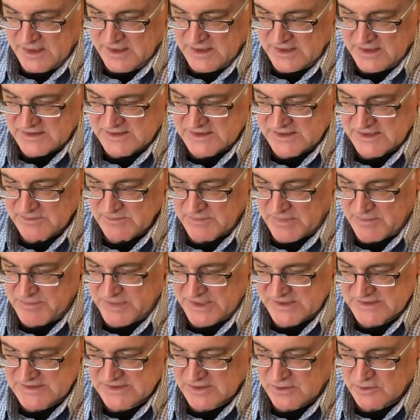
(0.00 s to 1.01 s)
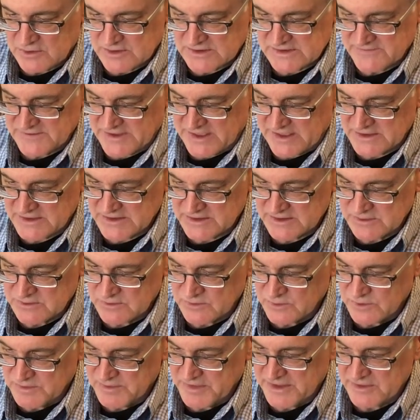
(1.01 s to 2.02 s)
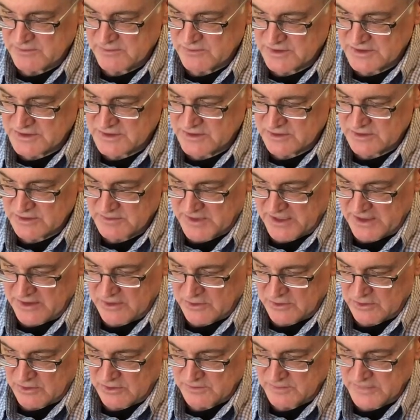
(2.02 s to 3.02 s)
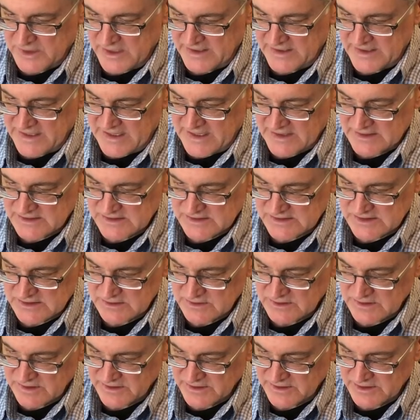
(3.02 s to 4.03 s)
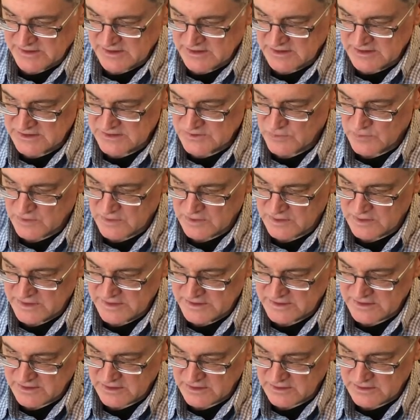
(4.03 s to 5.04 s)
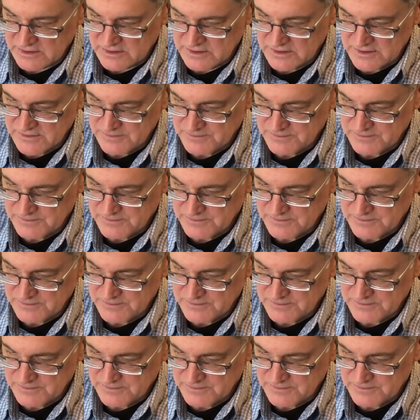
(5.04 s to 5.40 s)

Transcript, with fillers: It seemed my best course of action would be to return to my home and act as though nothing untoward had occurred.